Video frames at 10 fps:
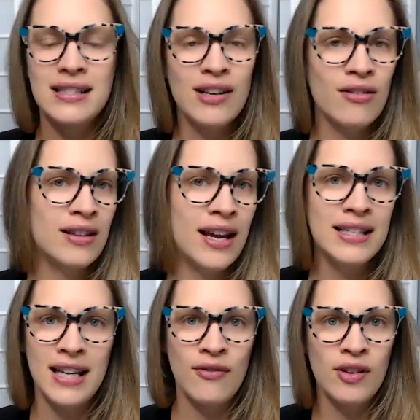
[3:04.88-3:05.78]

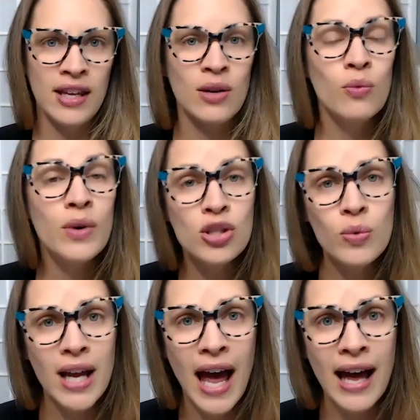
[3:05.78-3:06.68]
sterilize everything, which
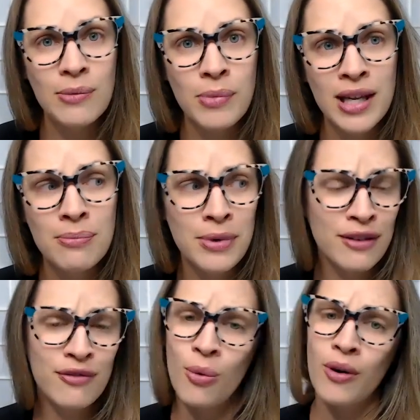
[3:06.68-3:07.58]
we had been
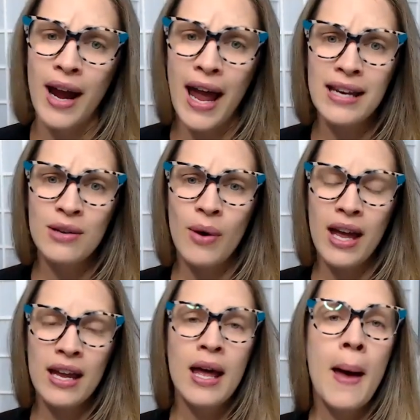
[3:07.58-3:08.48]
before
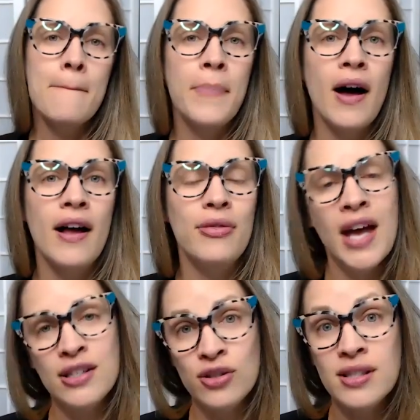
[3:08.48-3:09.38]
anyway, but
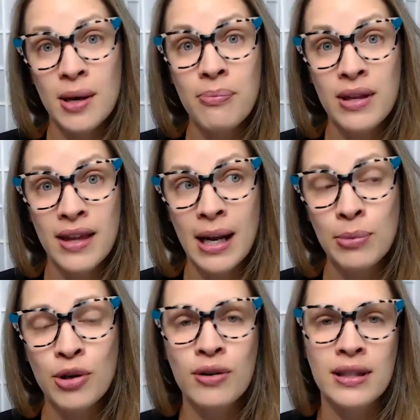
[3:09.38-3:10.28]
that's just something that I'm
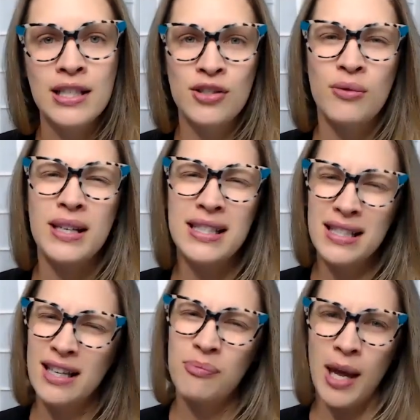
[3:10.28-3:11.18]
currently doing to
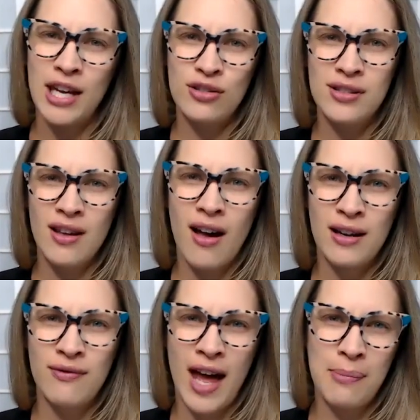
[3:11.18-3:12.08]
give patients kind
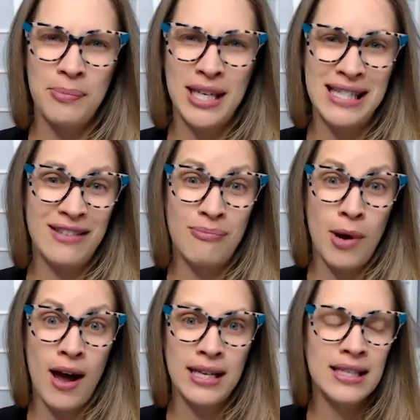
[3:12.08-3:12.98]
of that peace of
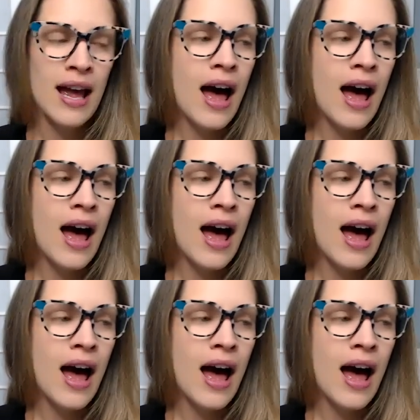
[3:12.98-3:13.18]
mind.